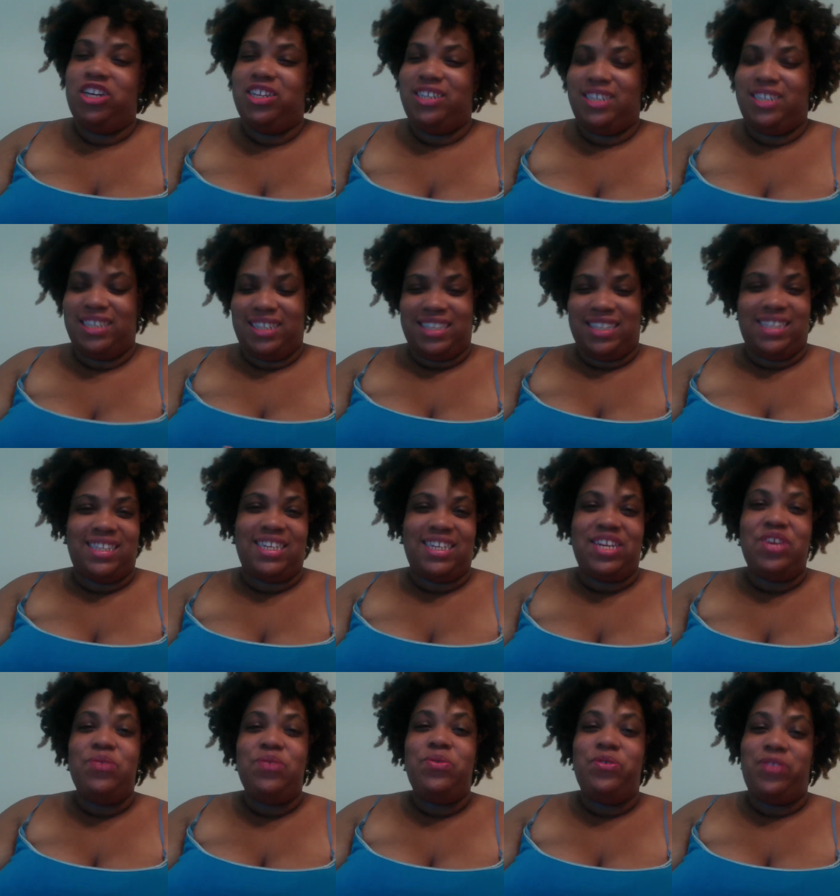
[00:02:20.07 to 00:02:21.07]
Just listen,
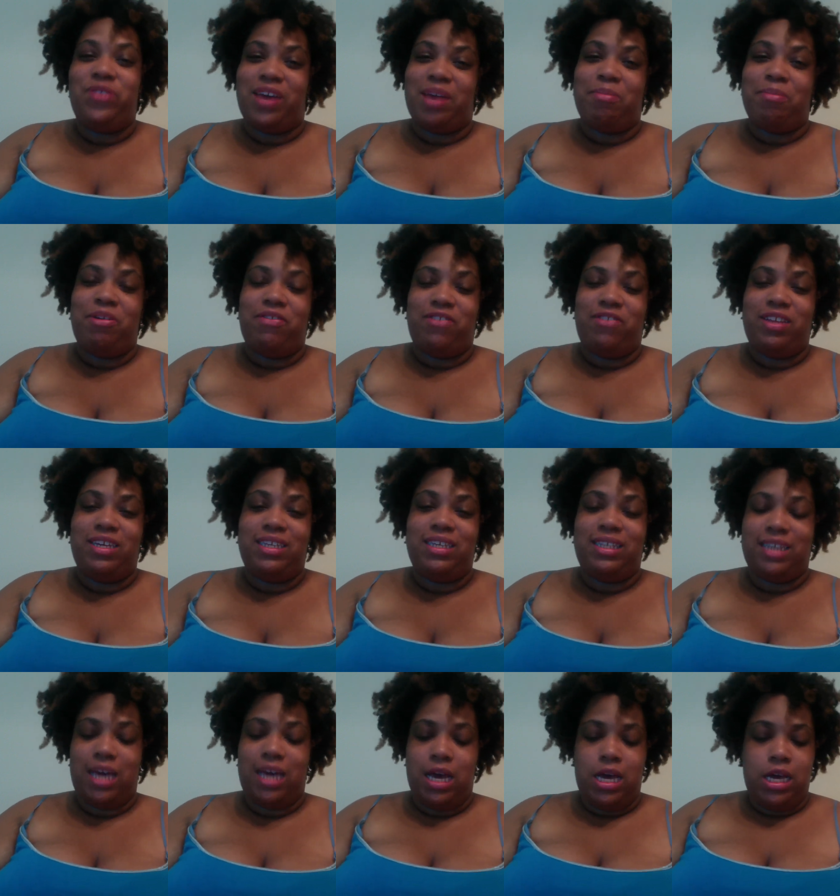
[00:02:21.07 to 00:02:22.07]
you will thank me for this.
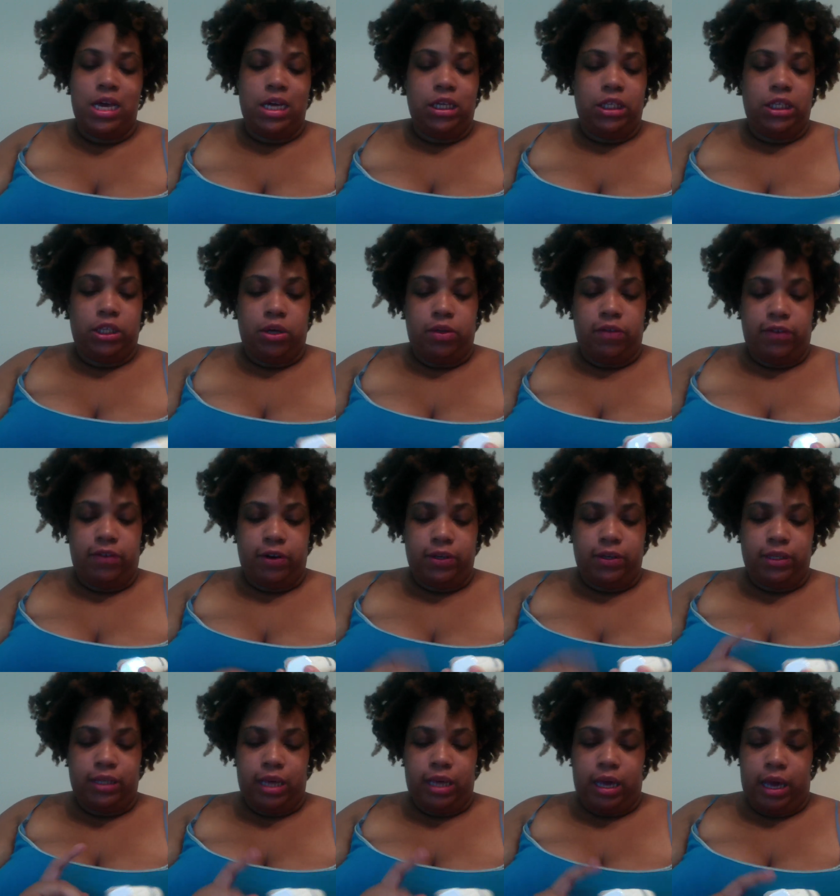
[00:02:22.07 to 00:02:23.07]
So the
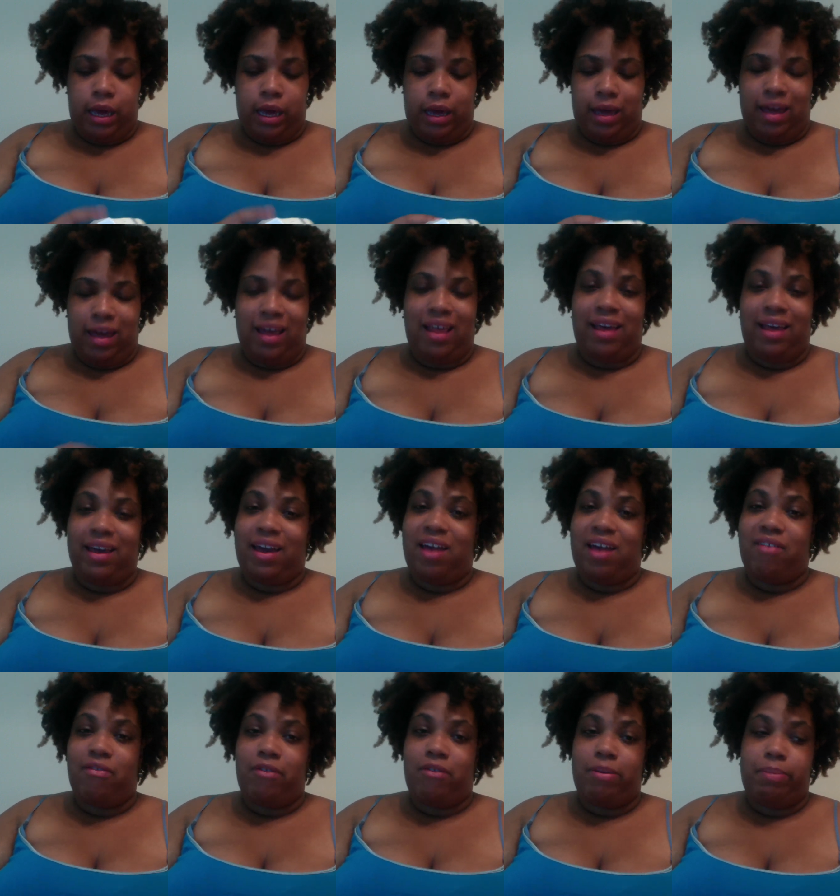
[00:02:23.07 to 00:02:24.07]
first thing, like,
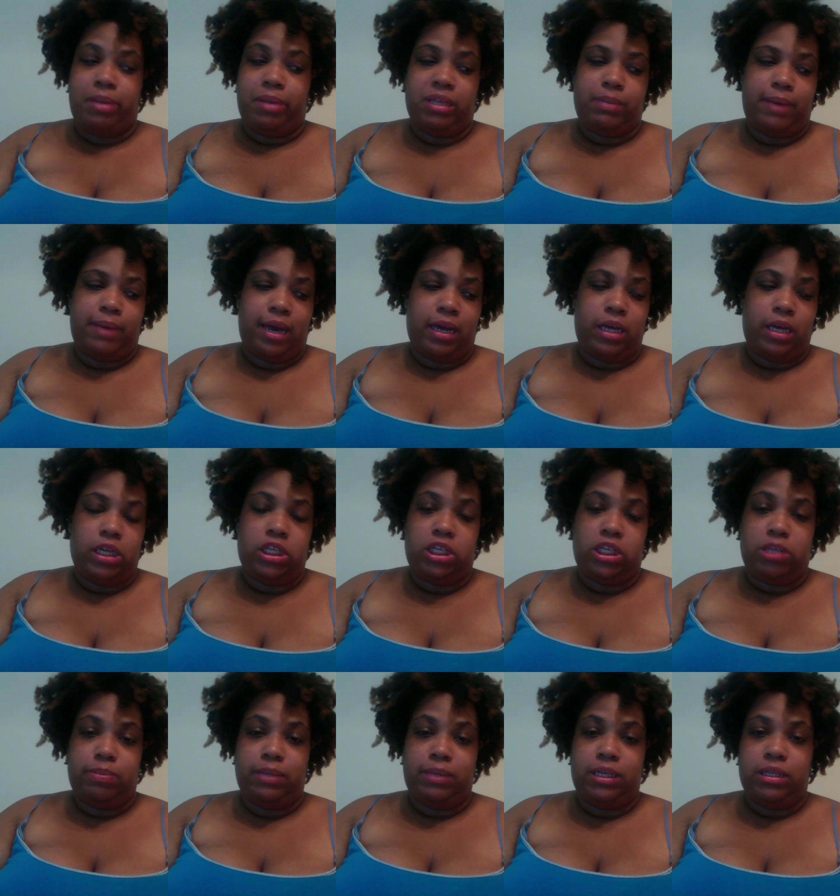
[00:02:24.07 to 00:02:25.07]
I ripped this package
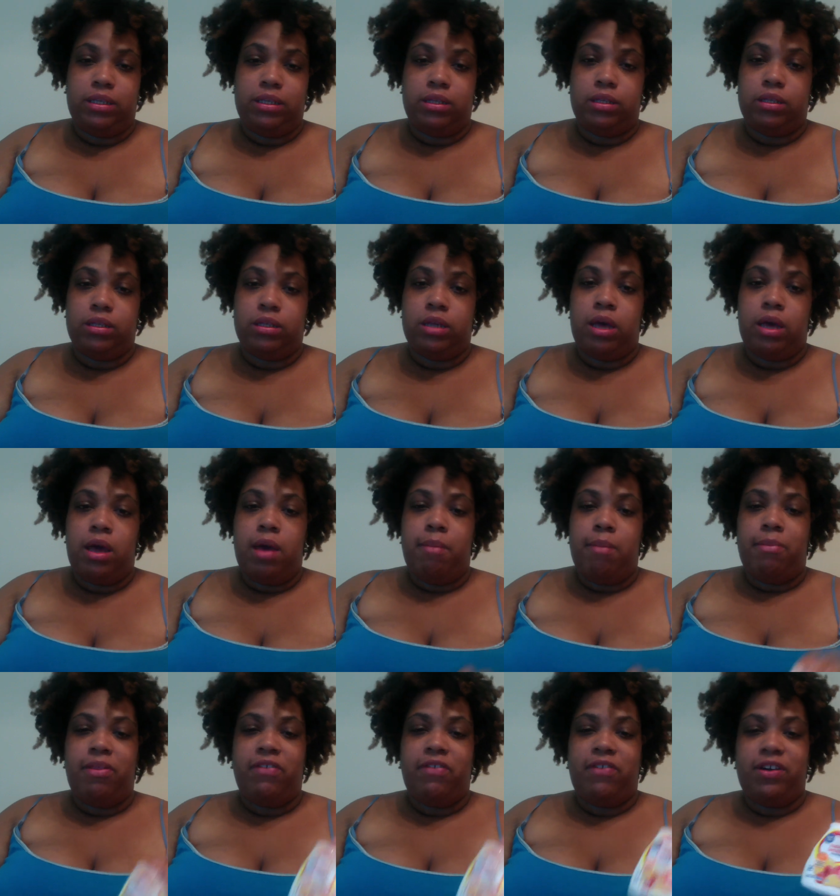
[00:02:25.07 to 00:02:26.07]
to pieces.
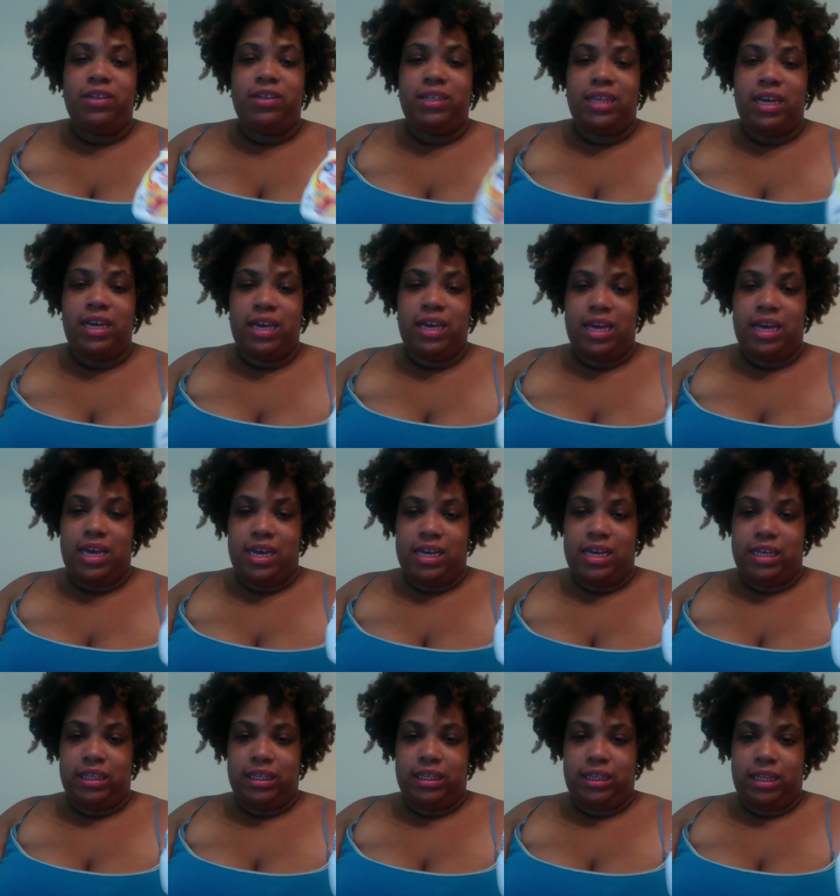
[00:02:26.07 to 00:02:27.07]
But the first thing
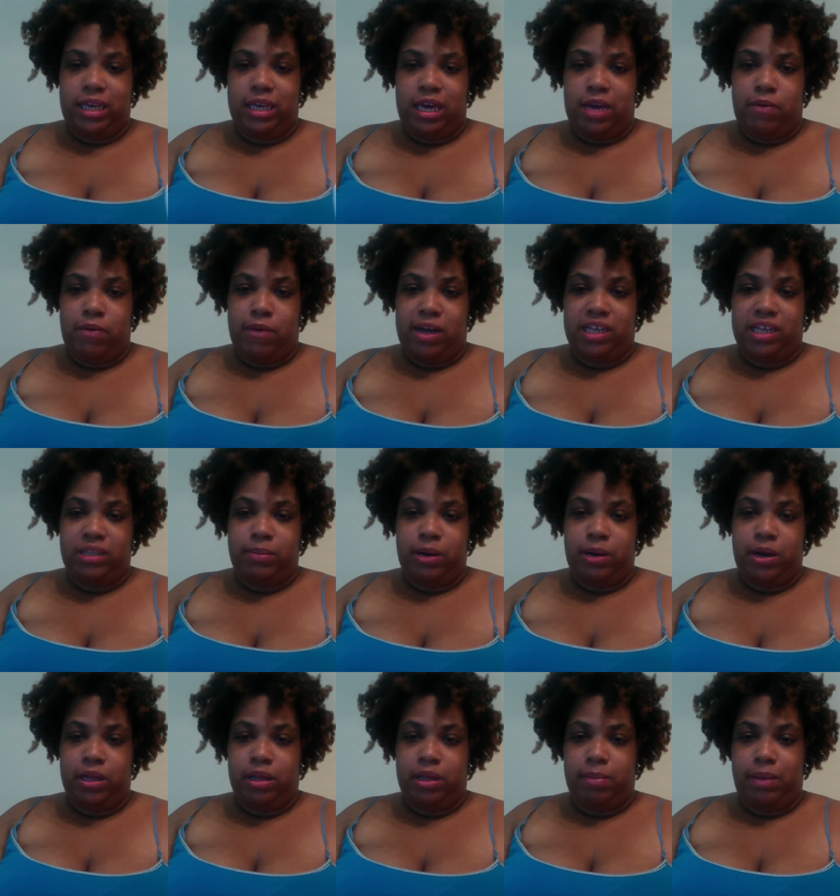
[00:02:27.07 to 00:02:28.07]
is the raspberry
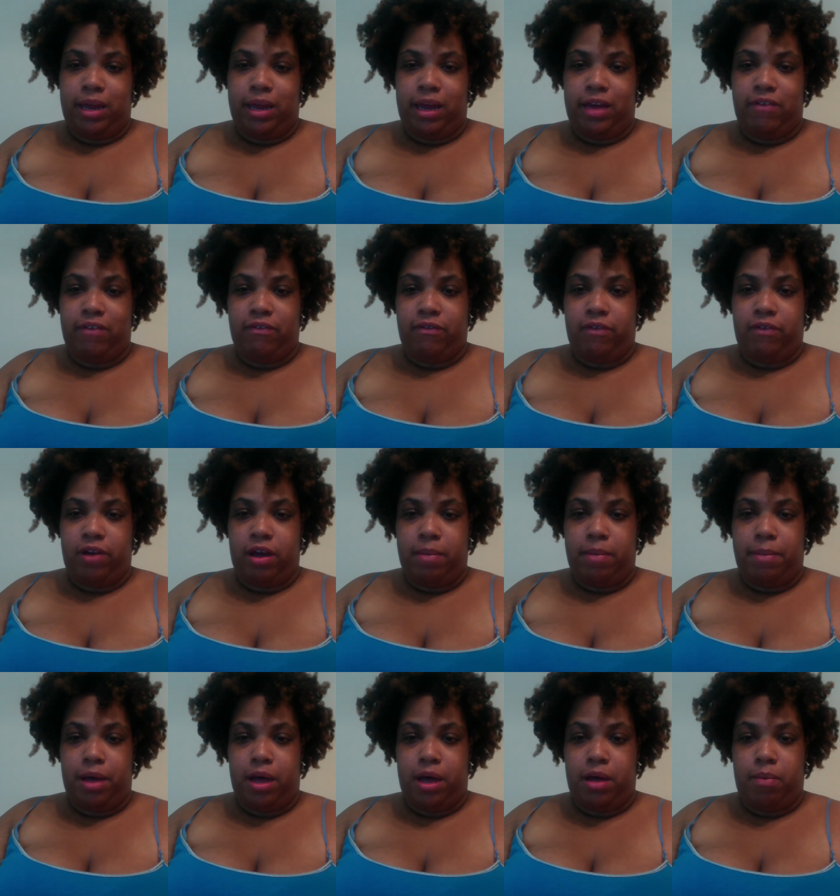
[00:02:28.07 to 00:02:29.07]
lemonade from
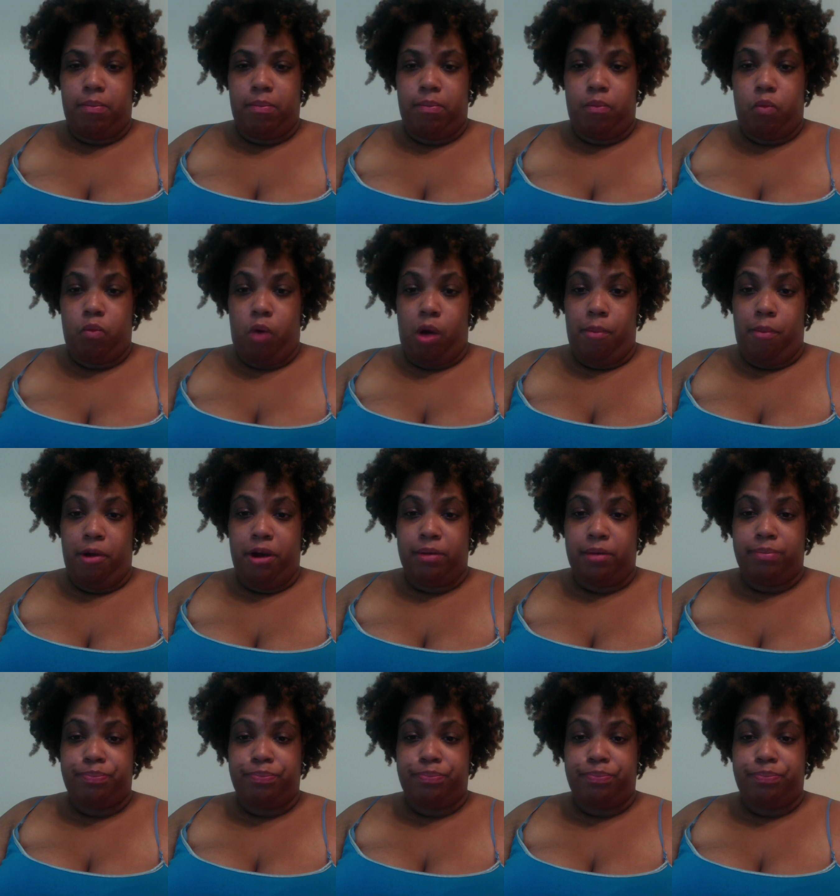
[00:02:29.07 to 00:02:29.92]
um, Walmart.